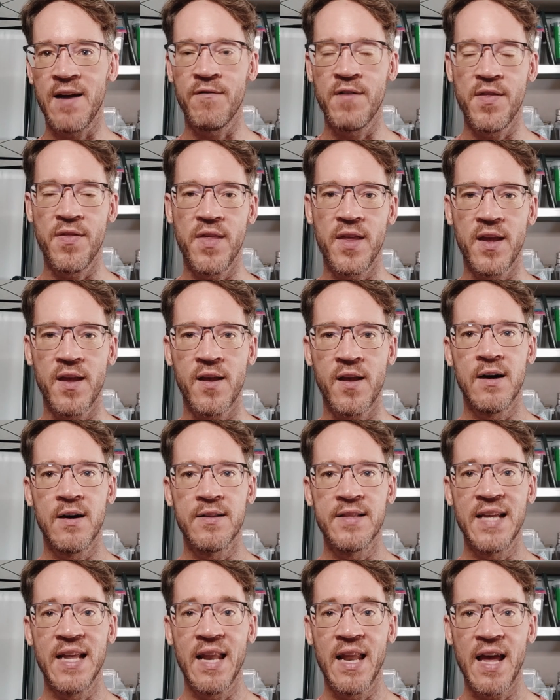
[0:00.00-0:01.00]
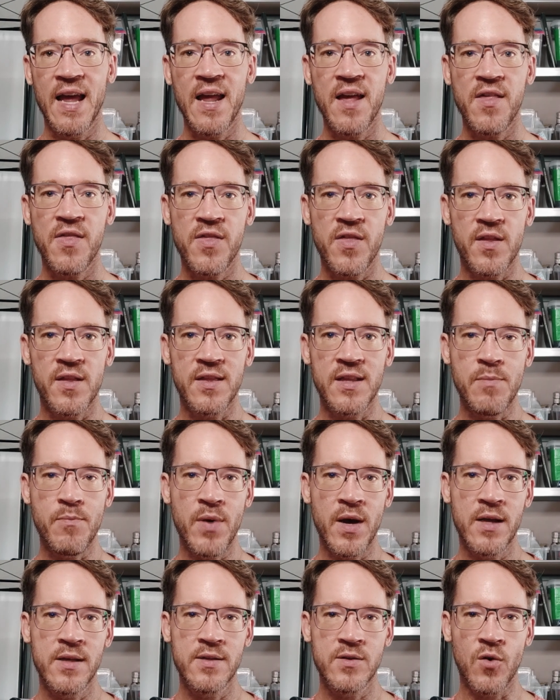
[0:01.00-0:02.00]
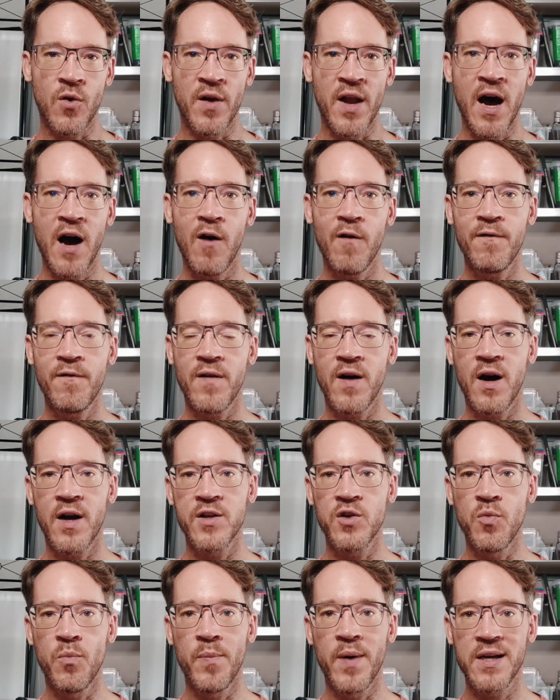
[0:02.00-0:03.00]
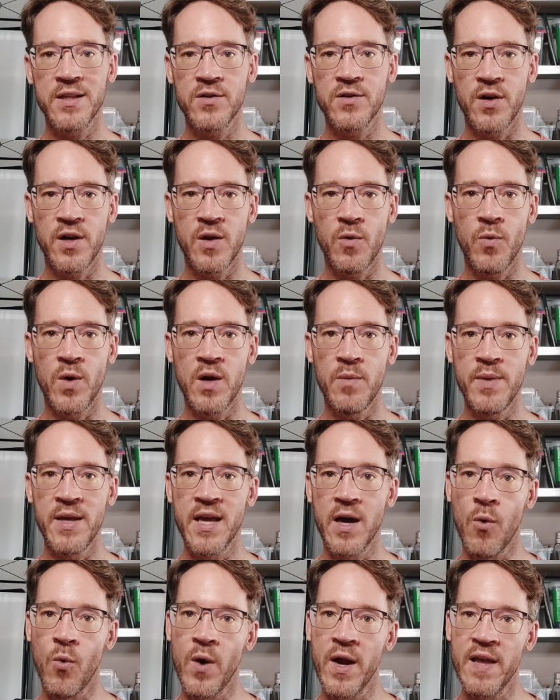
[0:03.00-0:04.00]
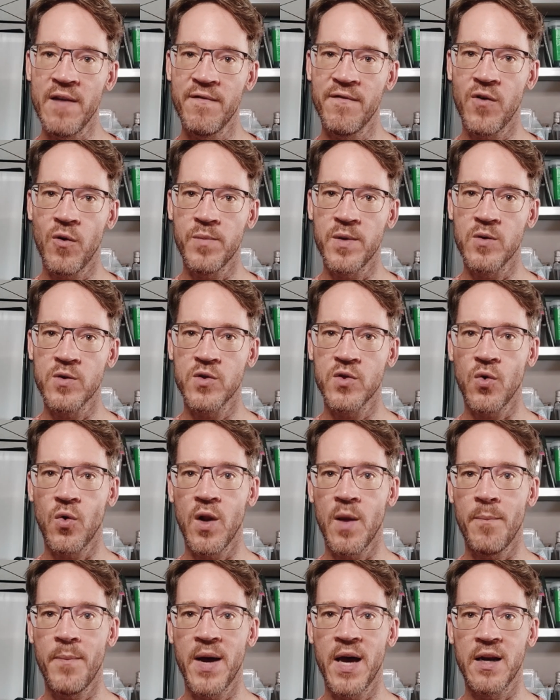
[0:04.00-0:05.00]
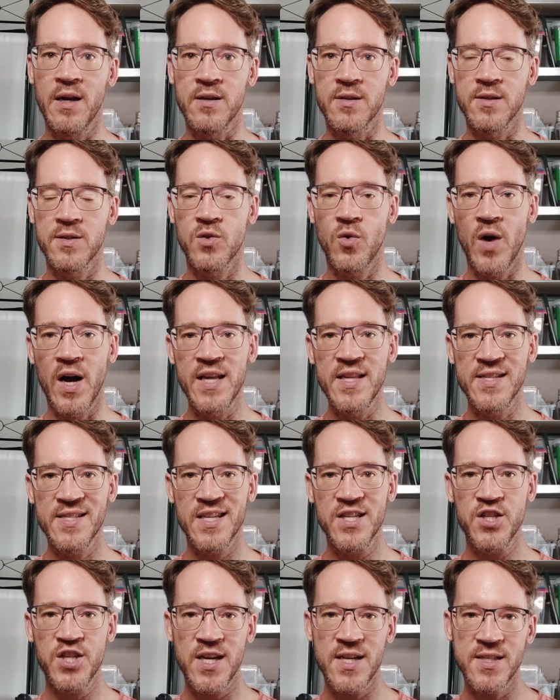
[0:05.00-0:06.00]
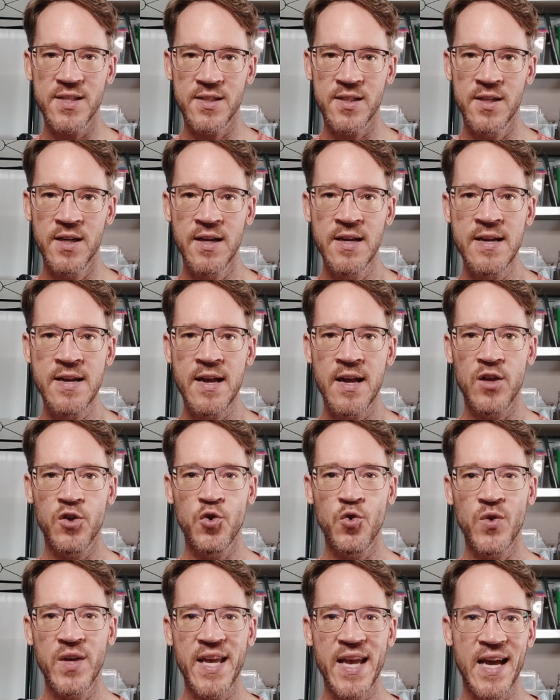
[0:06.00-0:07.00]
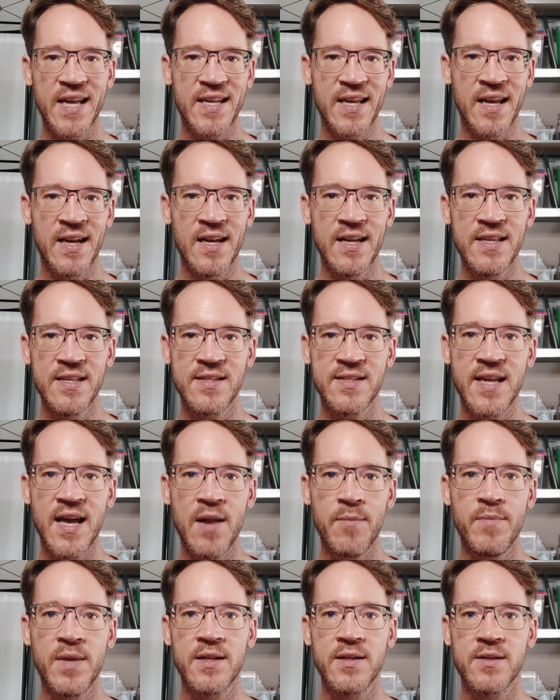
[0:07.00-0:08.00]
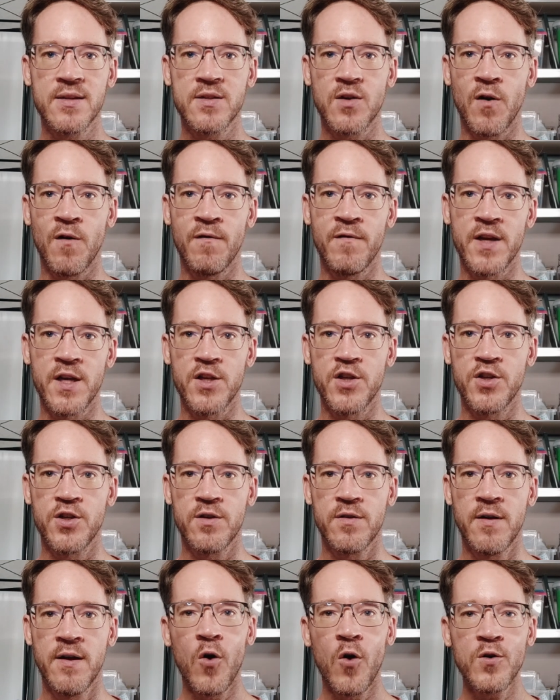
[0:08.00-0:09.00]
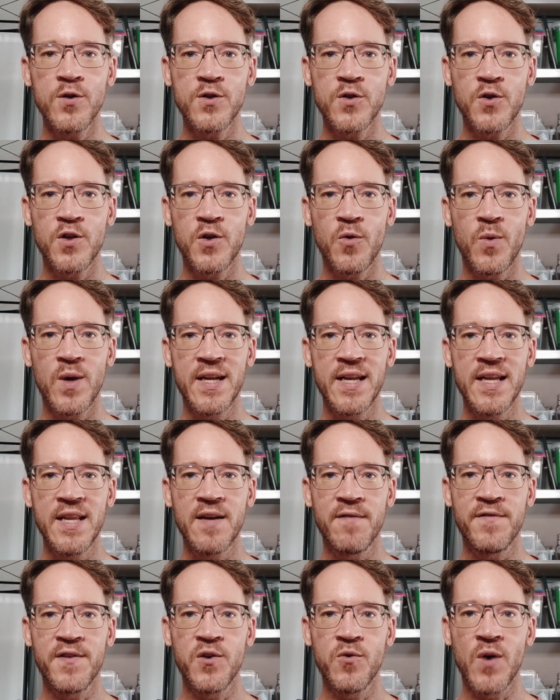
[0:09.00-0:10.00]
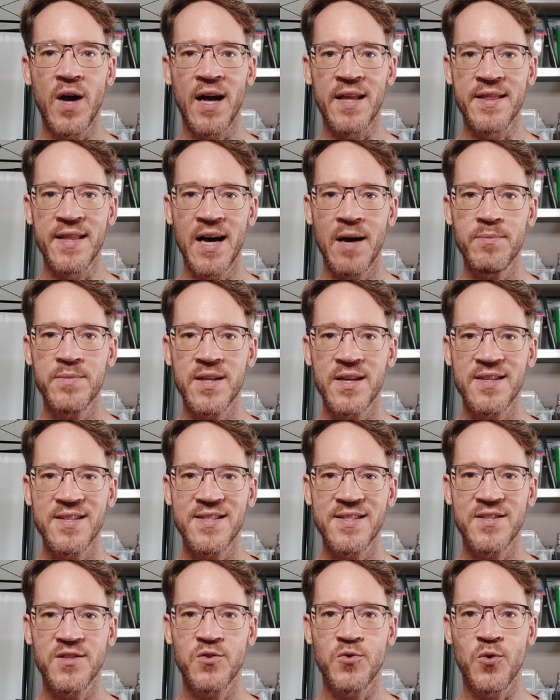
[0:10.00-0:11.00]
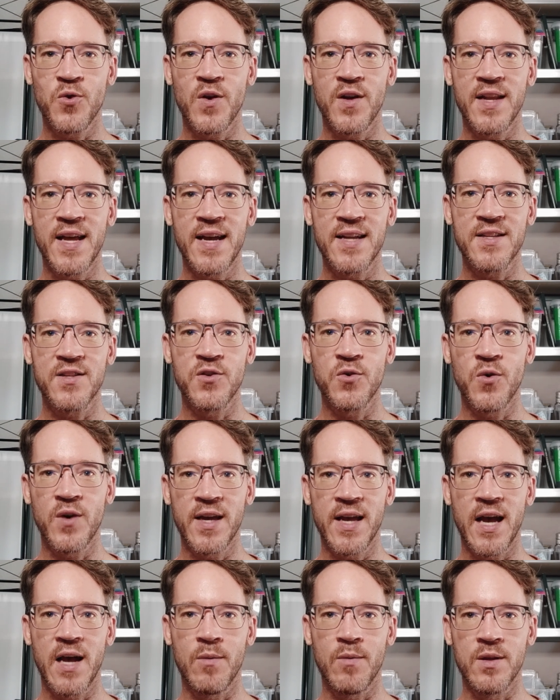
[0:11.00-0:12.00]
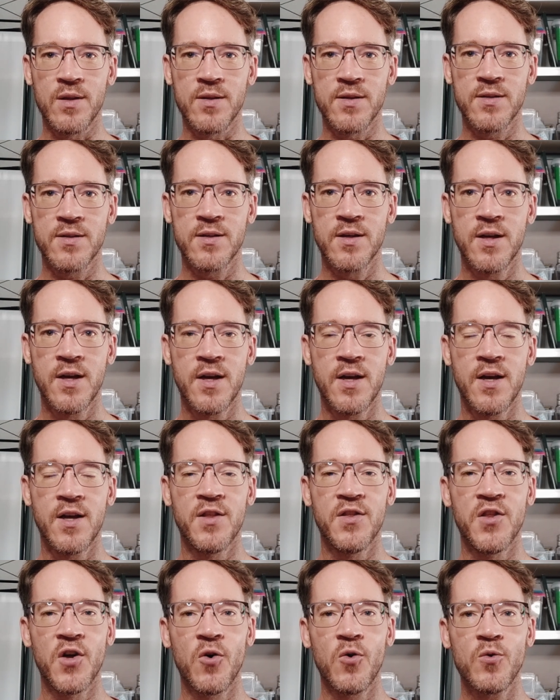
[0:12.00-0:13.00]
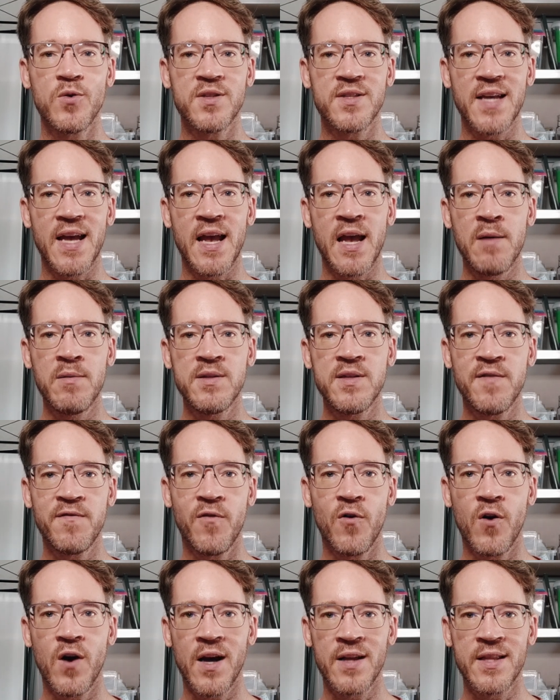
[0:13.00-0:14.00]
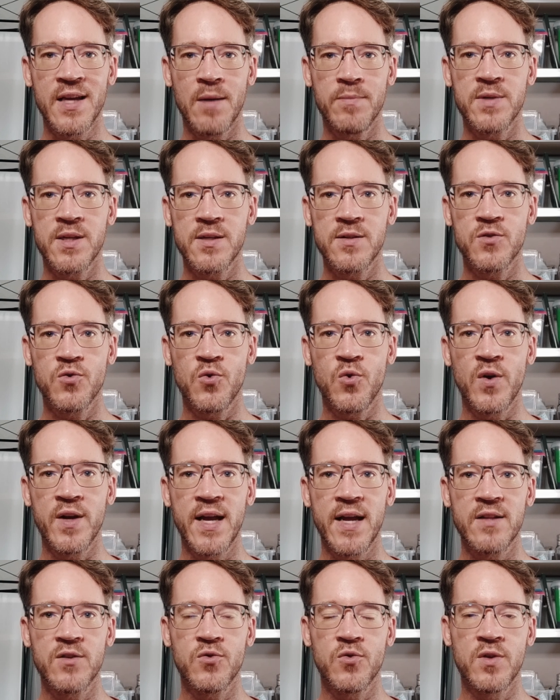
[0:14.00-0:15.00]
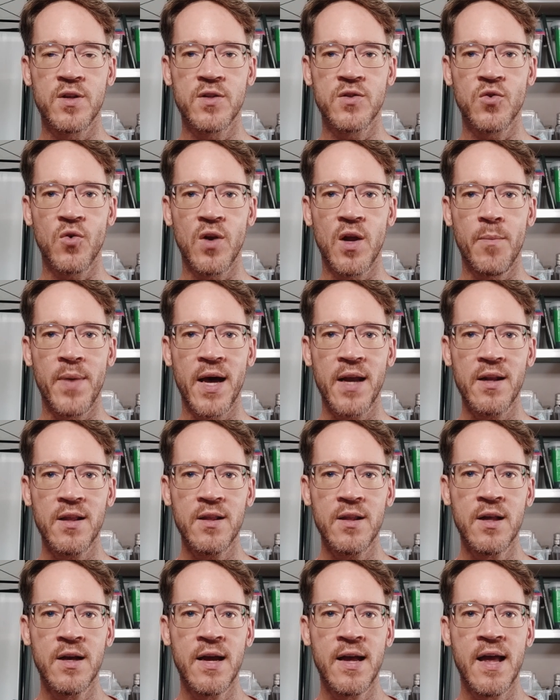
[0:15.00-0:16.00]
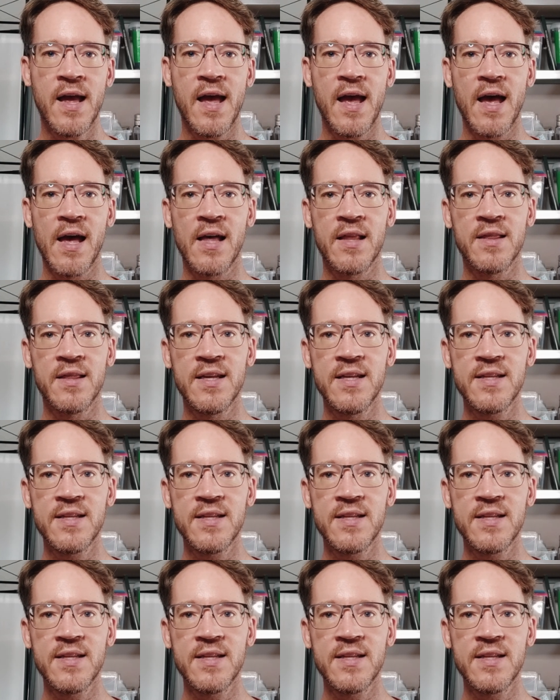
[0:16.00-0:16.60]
everything. The length depends on how far your battery will be away from your solar panels, so I suggest you get at least 10 meters of each. Also, you will need a few adapters to connect your cables. Those MC4 adapters to connect to the solar panel, and